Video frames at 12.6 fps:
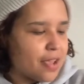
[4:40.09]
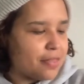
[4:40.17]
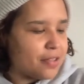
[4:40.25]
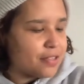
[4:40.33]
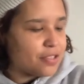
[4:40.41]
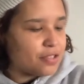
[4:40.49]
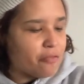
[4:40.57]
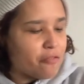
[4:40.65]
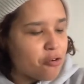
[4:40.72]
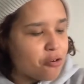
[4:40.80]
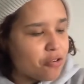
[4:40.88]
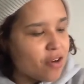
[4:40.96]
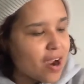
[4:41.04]
and there's
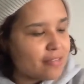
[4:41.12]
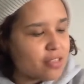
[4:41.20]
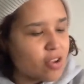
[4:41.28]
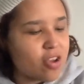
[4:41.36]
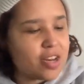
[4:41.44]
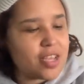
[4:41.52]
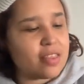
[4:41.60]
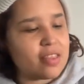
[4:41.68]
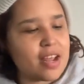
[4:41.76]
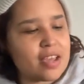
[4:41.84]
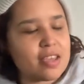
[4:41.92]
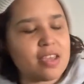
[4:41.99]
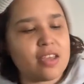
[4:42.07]
photographs on it that
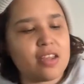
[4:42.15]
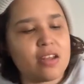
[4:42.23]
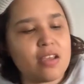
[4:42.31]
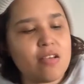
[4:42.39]
I can